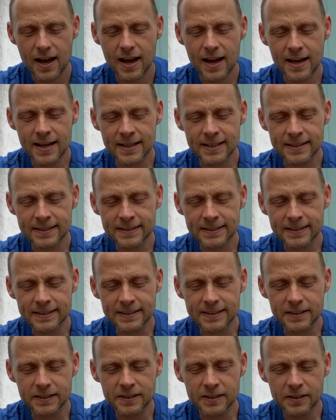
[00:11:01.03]

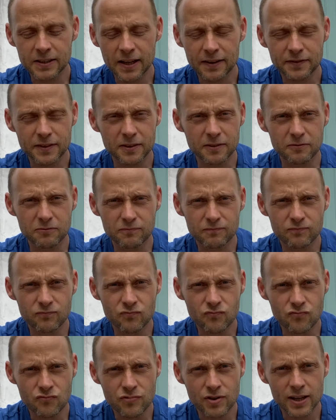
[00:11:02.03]
and you have to
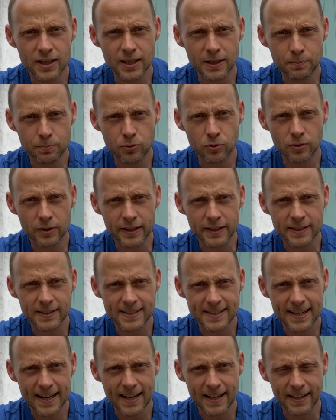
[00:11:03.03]
really pull it
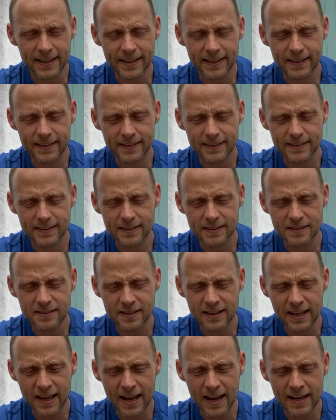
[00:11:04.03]
tight to
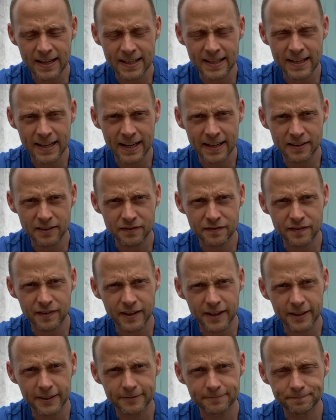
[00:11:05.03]
get any kind of
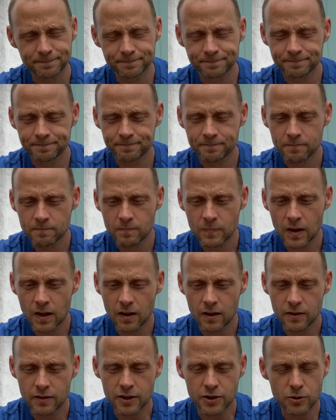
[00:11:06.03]
fit.
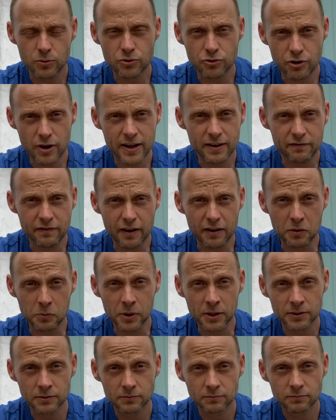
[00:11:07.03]
They do drain very
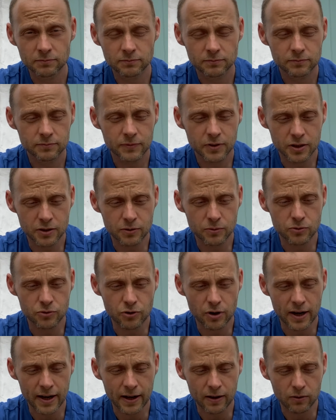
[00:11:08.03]
well. They do
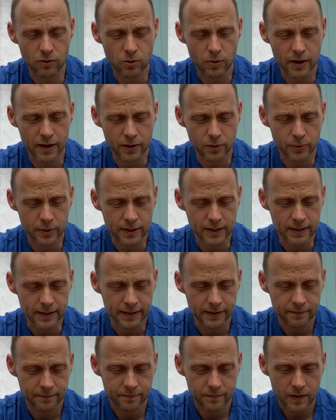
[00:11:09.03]
dry out quite quickly.
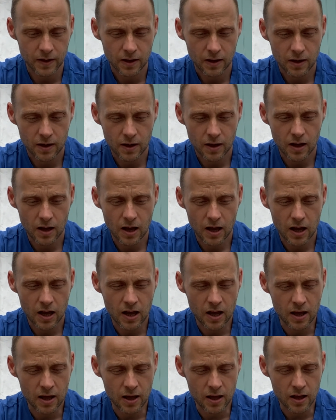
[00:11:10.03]

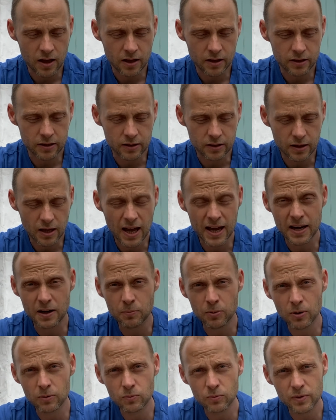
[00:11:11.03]
I had a
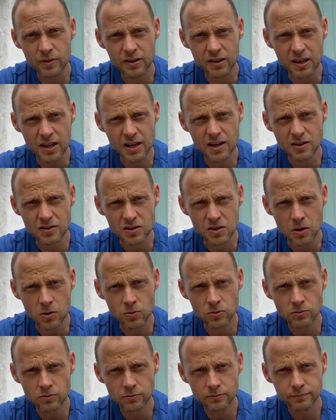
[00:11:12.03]
problem with the inner
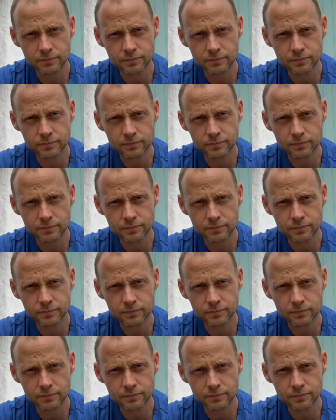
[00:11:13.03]
sole,